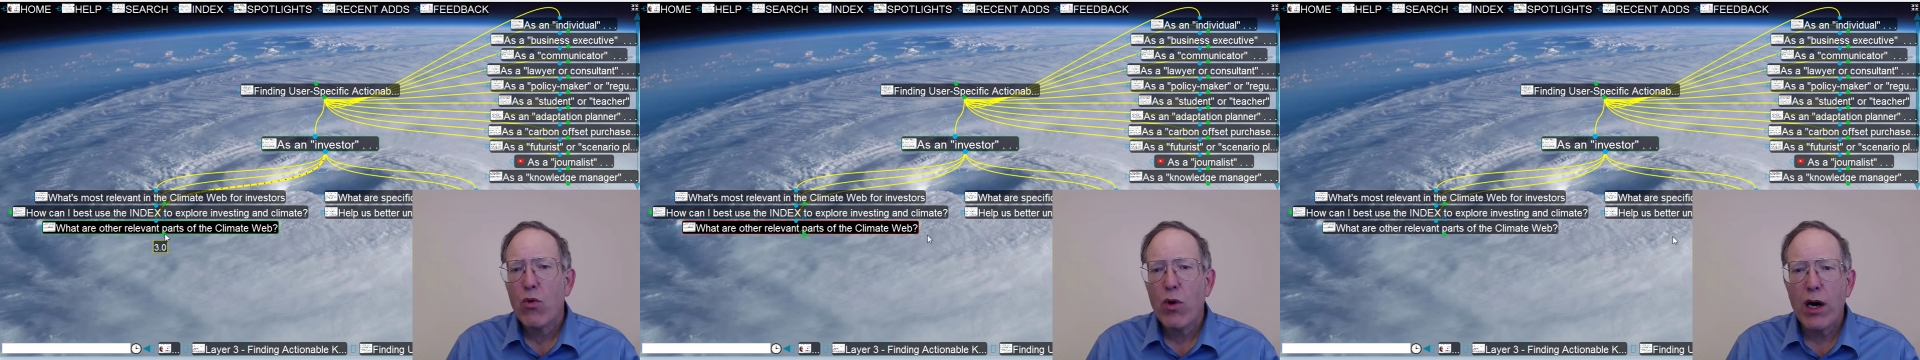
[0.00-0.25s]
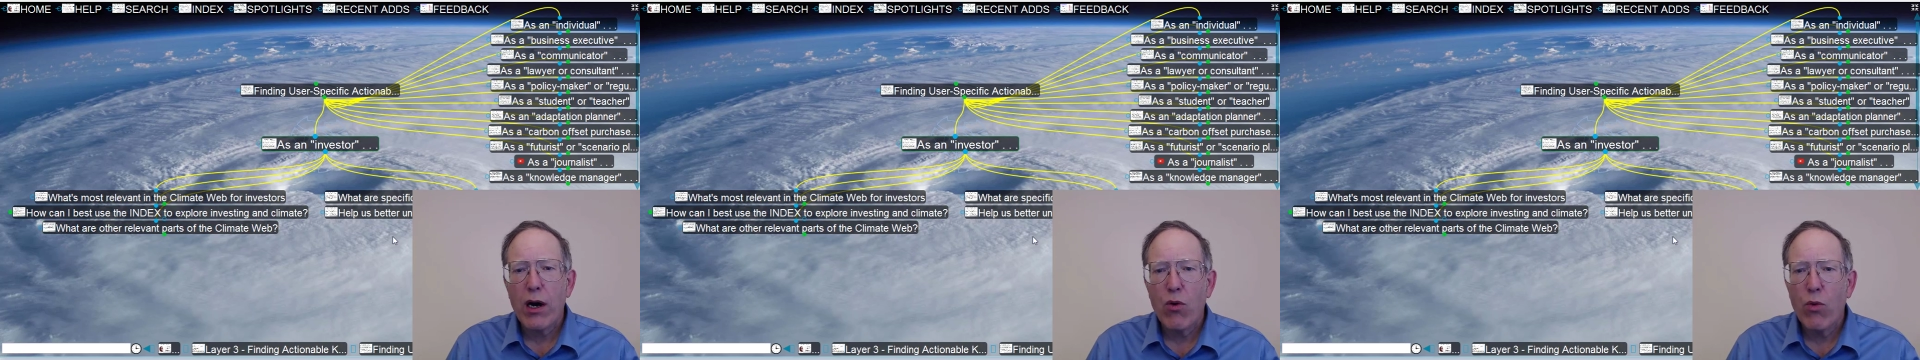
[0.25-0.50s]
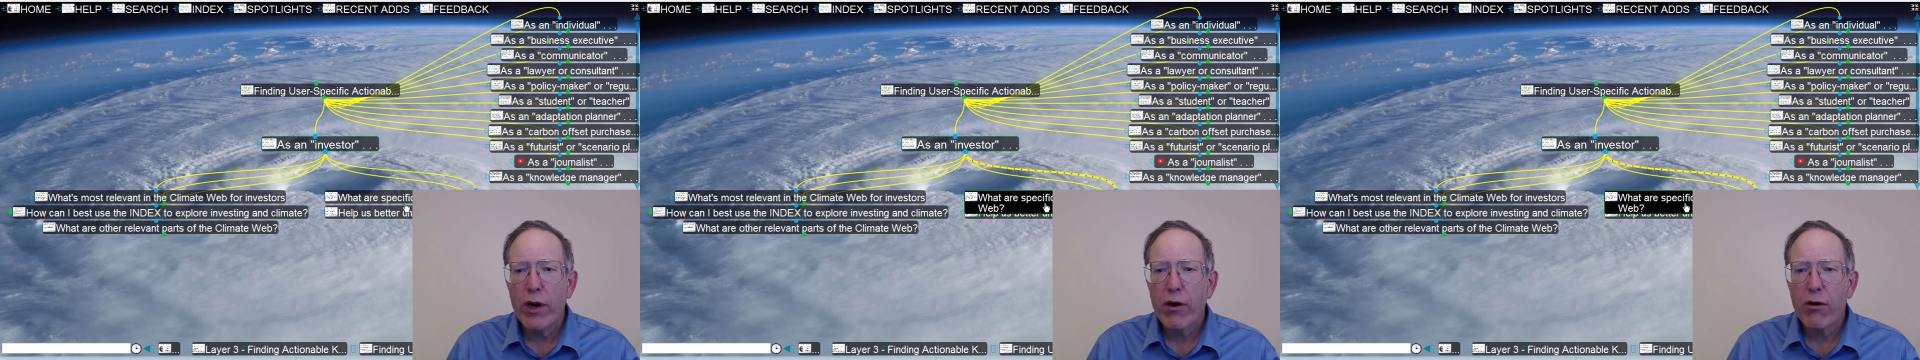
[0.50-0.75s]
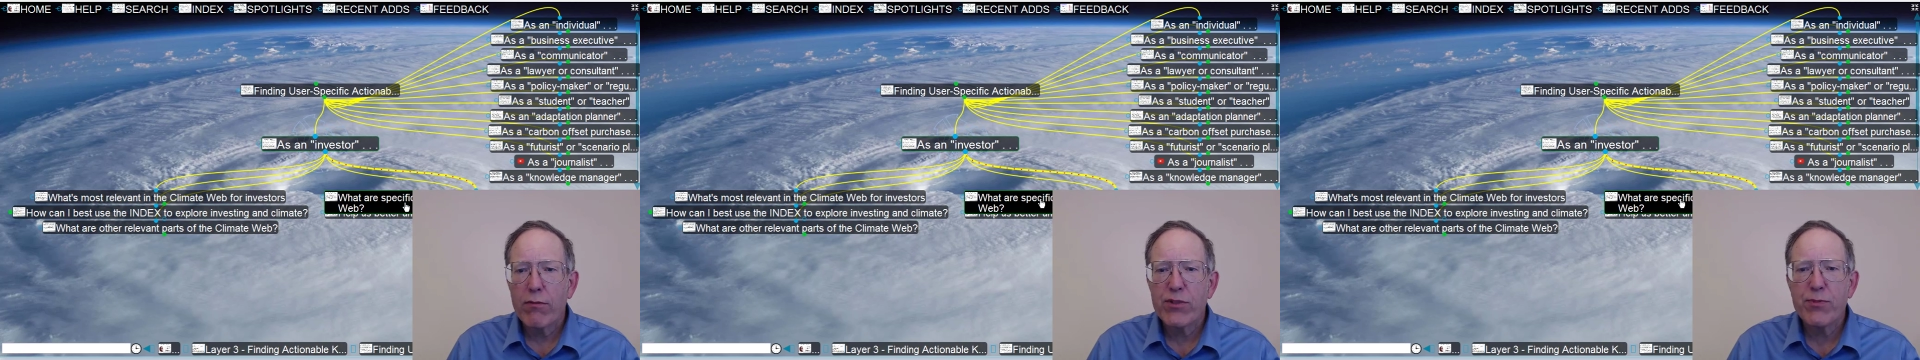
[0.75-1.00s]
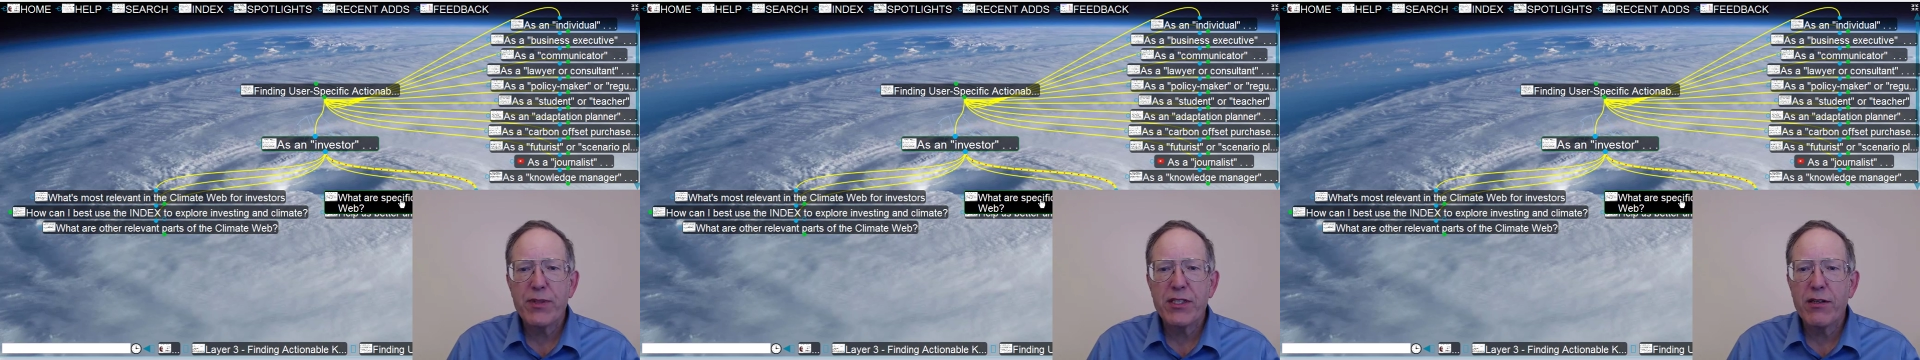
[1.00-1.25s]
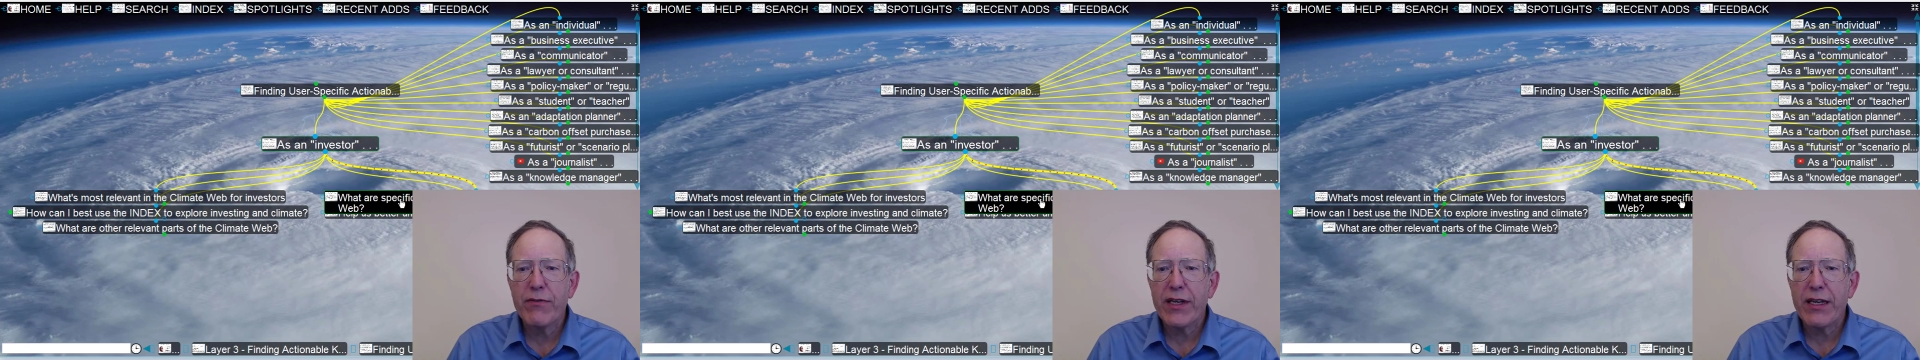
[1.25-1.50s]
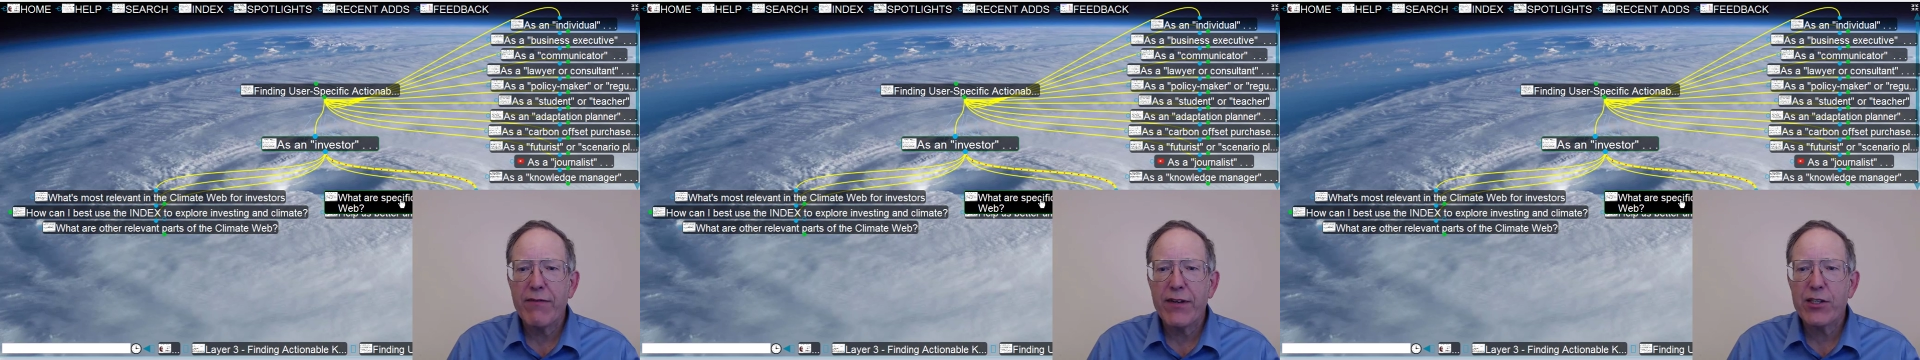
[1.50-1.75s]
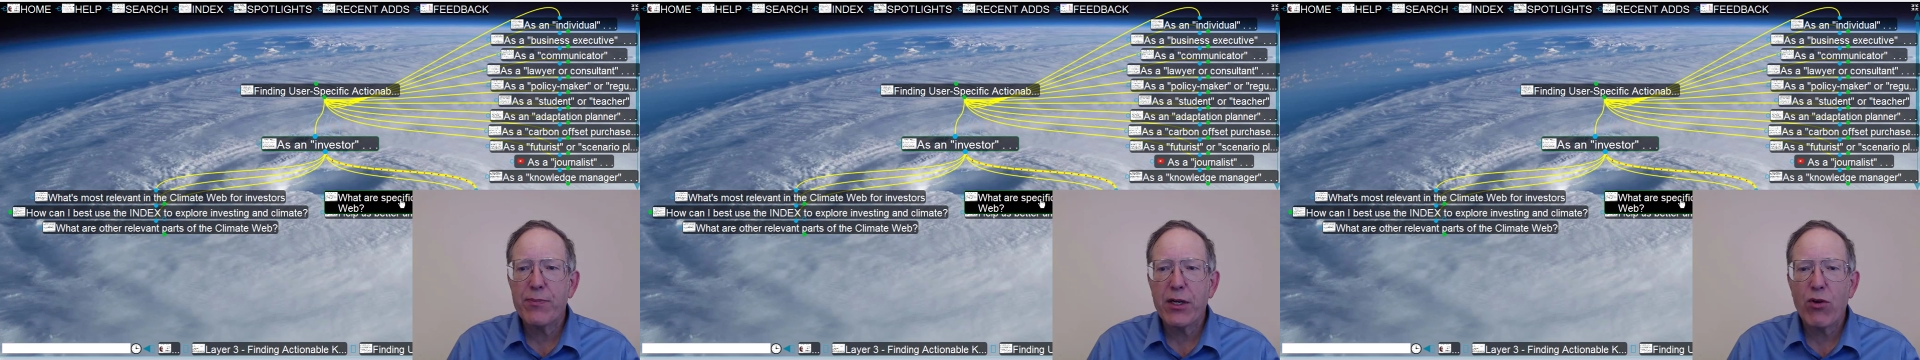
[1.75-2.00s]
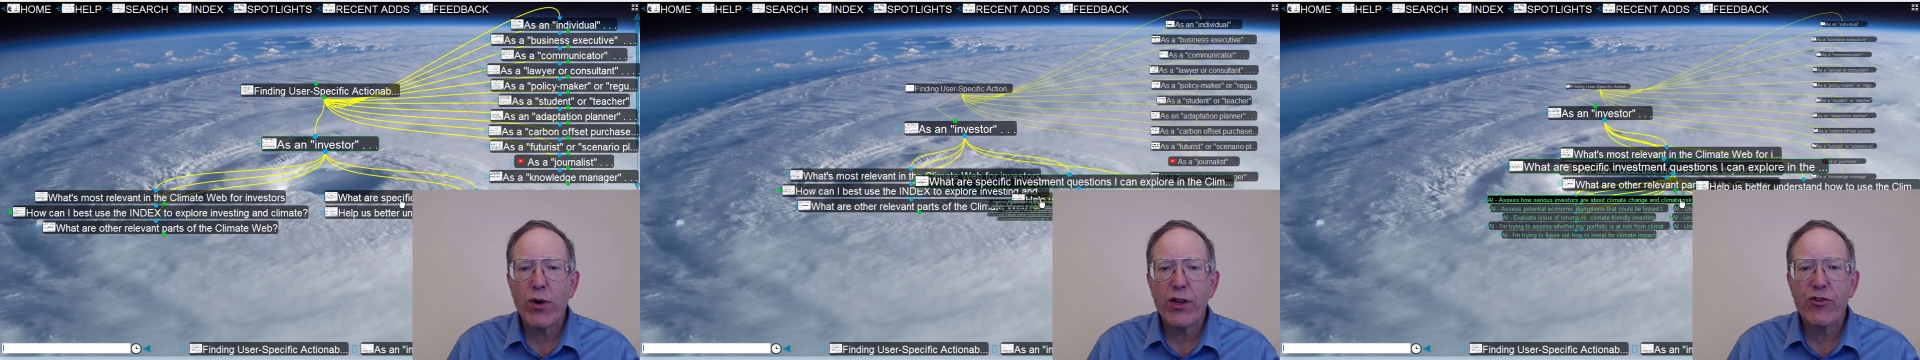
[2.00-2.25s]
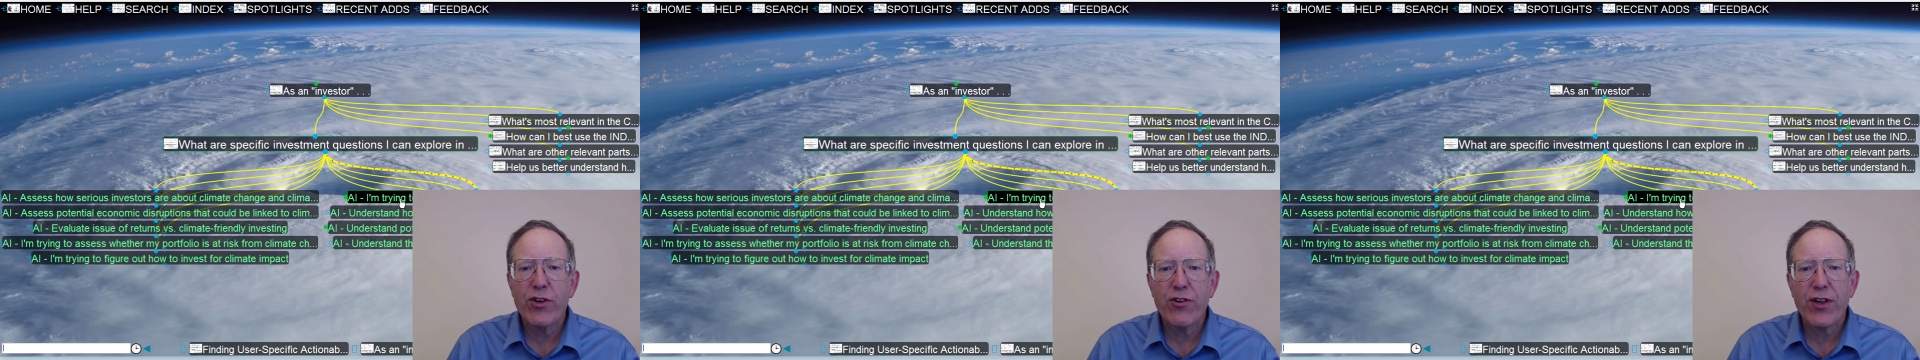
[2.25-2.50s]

What are specific investment questions